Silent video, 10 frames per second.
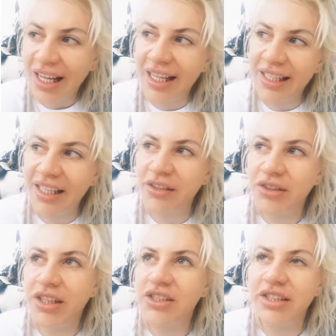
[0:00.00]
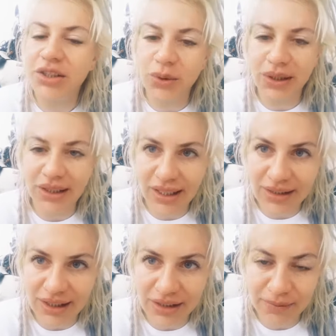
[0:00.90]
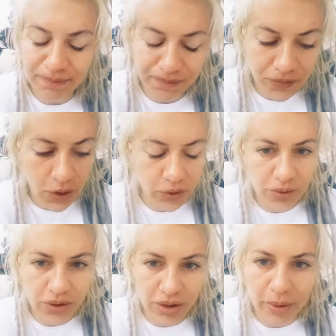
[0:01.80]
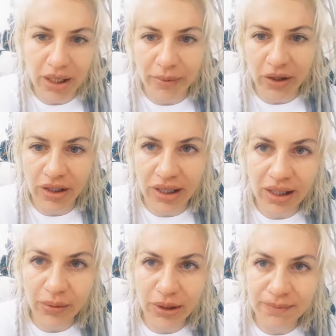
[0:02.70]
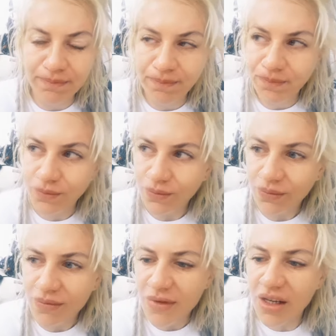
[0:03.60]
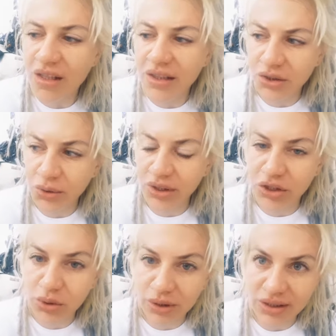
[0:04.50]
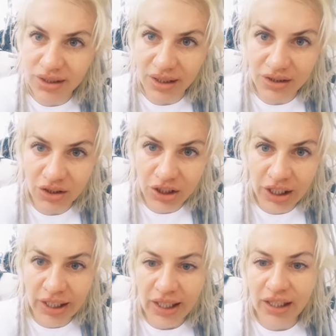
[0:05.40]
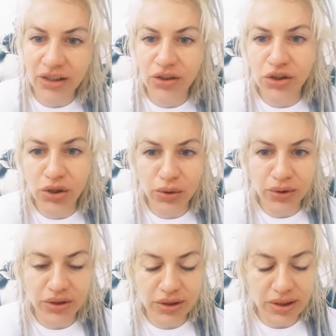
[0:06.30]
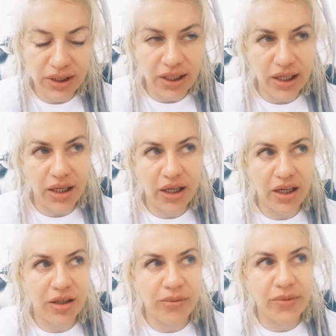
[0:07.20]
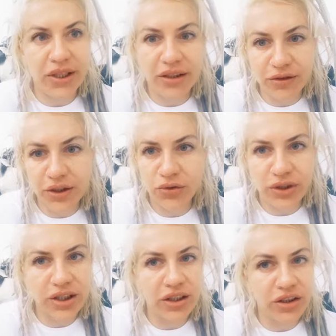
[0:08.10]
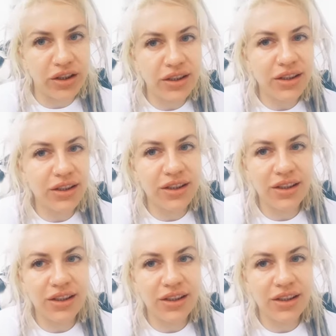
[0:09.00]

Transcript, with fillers: And then after actually doing liaison, which was on the Pan American Highway, and then doing the short stage in the dunes, um, that it felt really good.